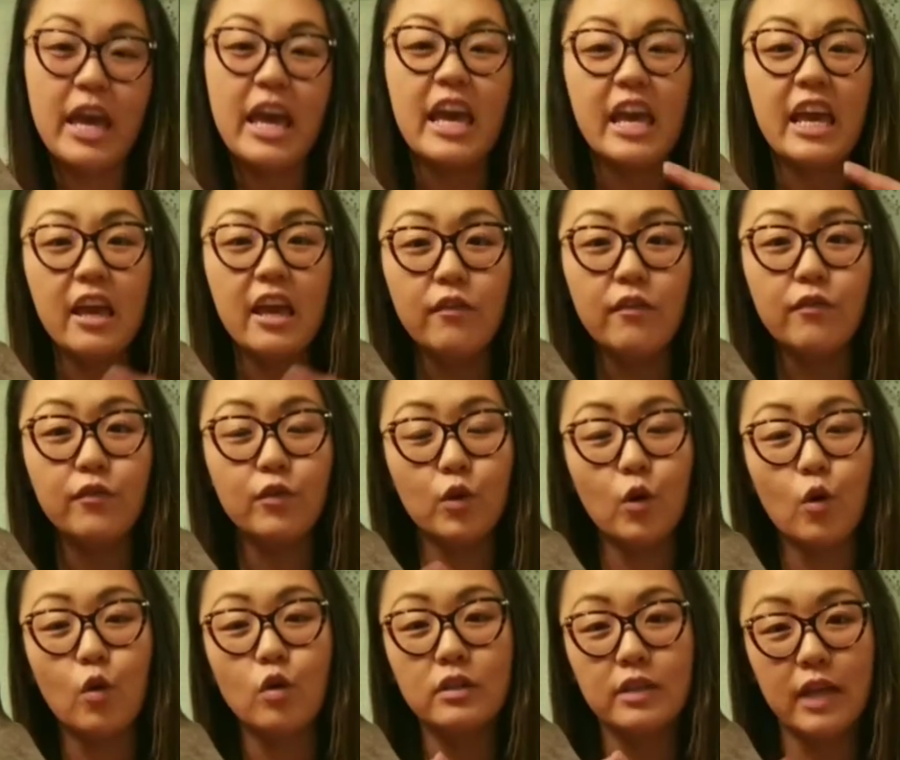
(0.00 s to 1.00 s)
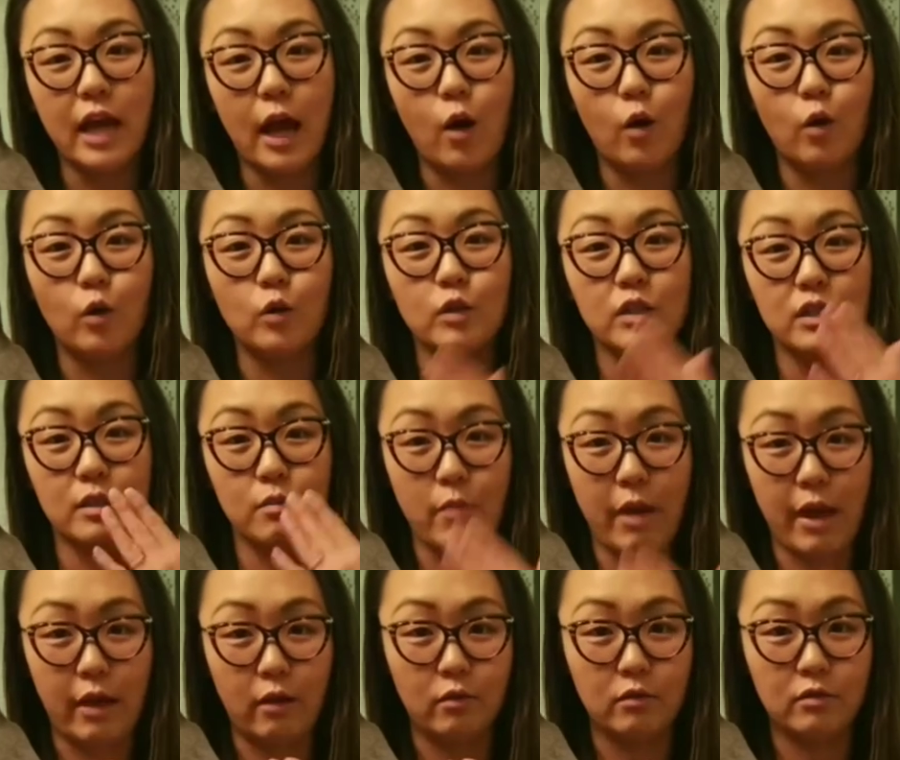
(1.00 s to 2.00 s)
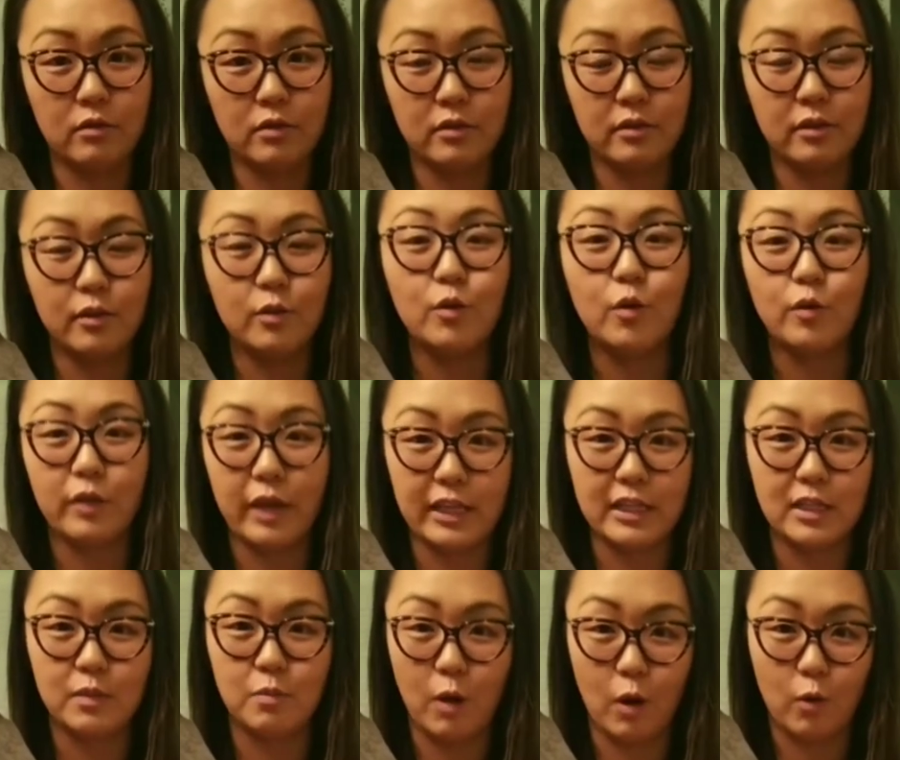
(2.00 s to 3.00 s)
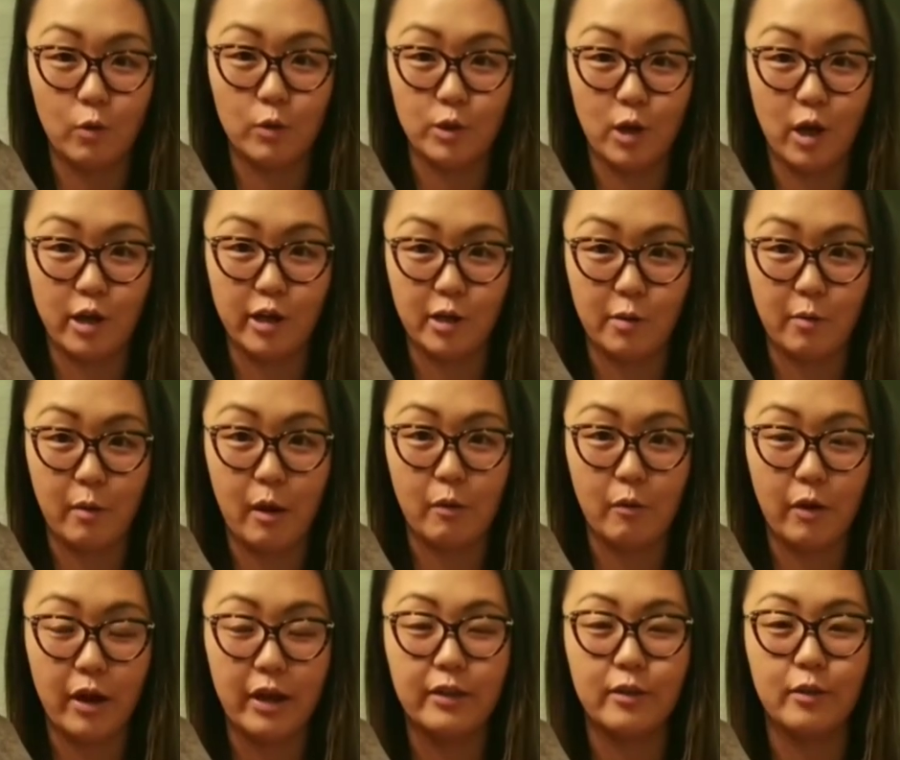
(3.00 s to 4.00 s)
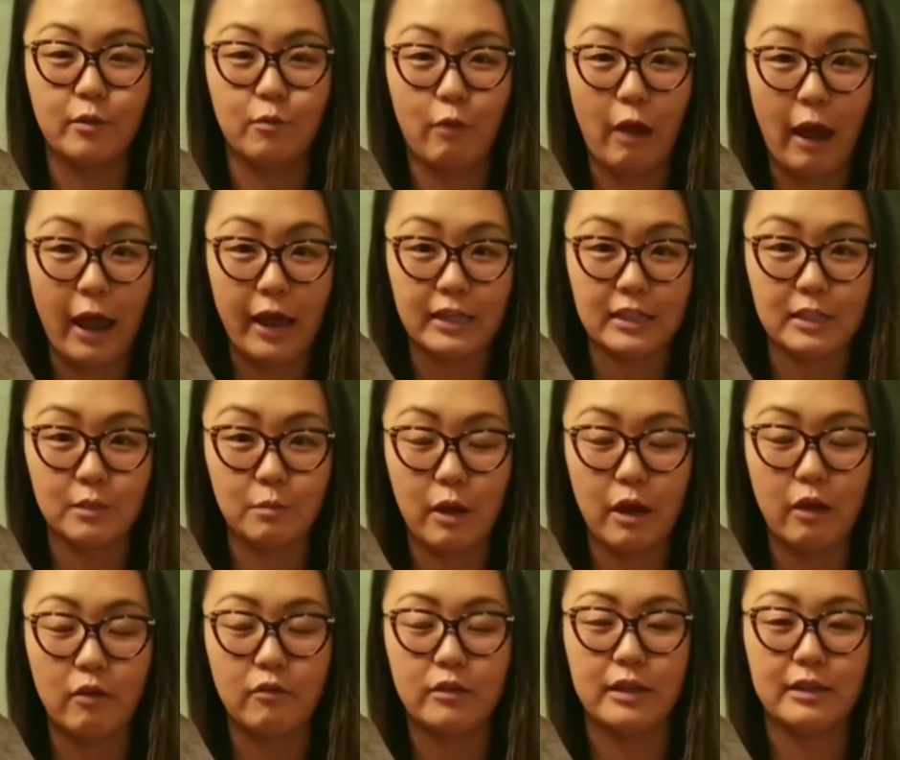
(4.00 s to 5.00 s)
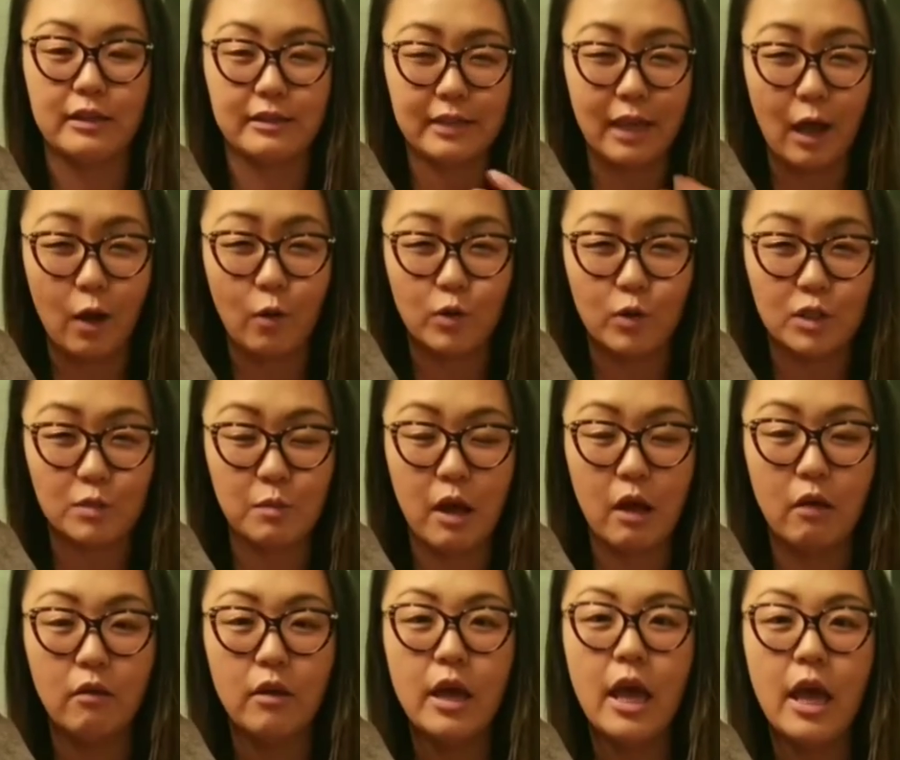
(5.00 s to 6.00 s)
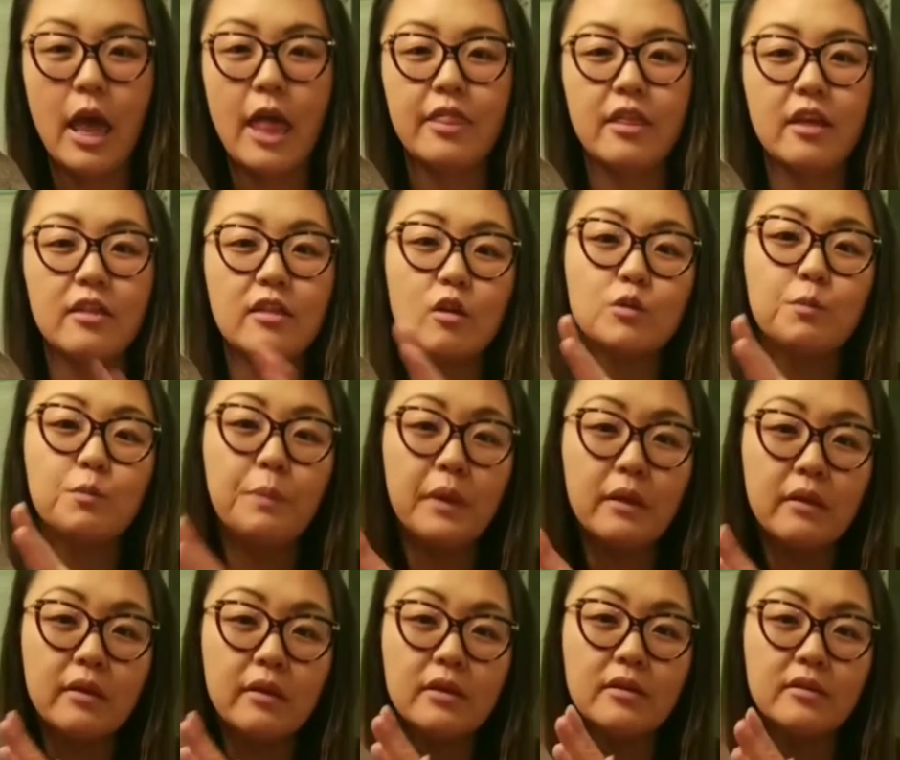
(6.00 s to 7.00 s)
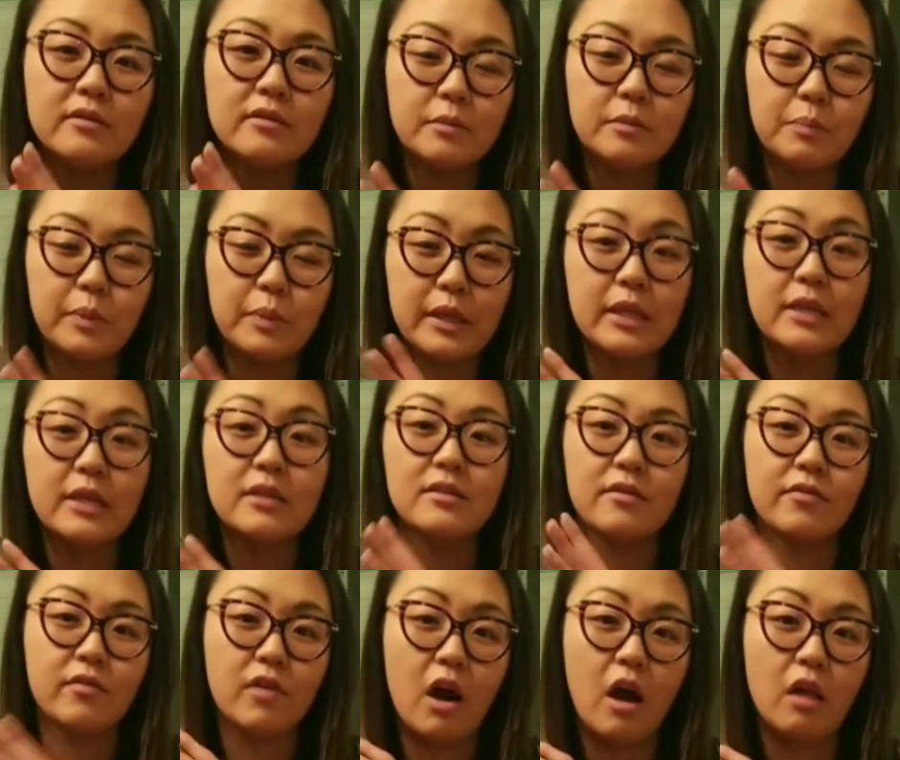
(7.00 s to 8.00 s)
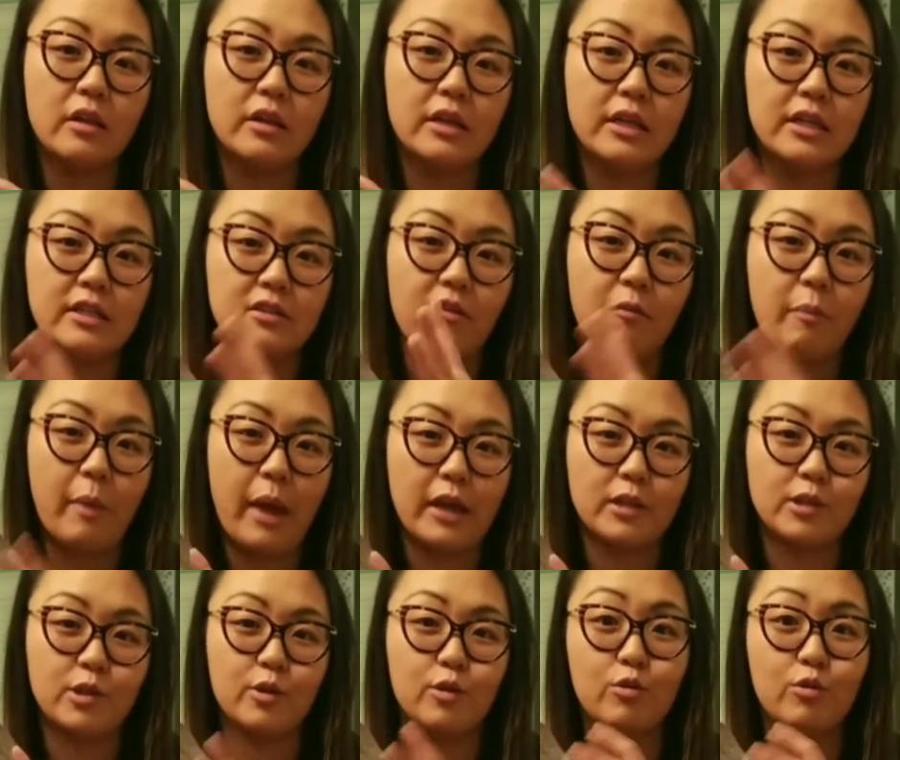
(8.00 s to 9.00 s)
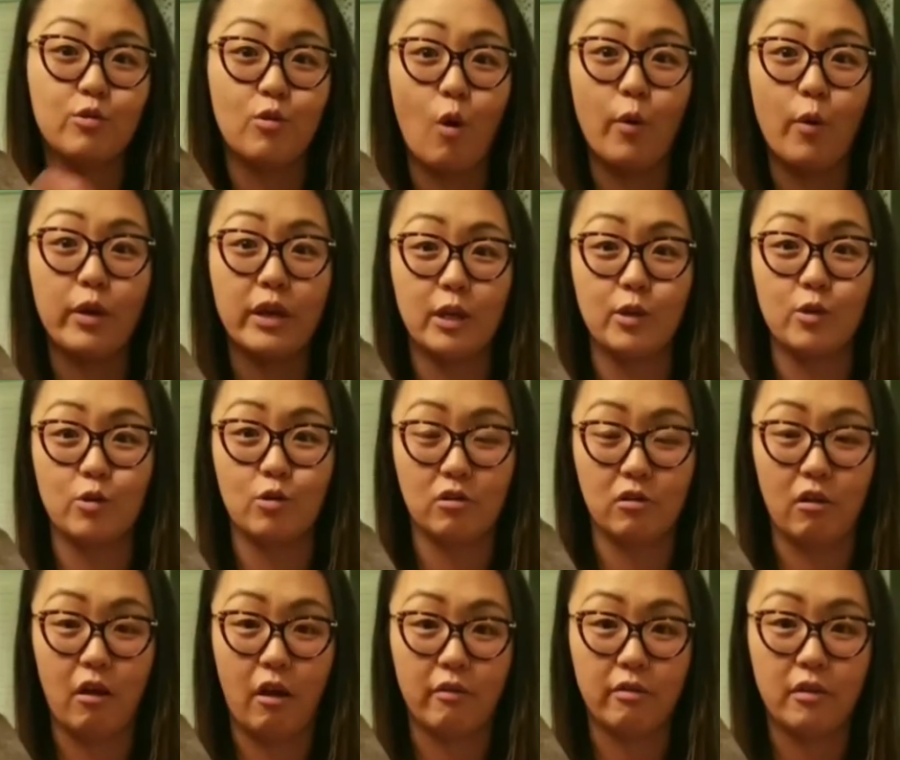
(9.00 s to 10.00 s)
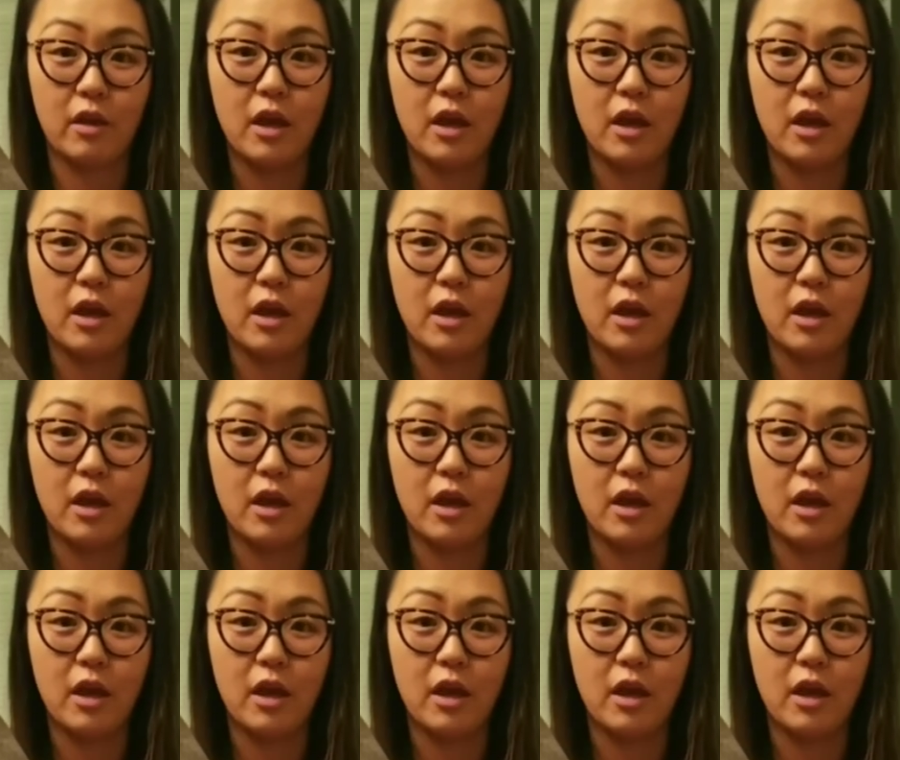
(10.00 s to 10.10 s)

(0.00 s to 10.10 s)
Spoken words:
If your towel smells, you know that smell we're talking about, right? The rag smell, the sour smell, then there's billions of colonies of bacteria growing in your cloth.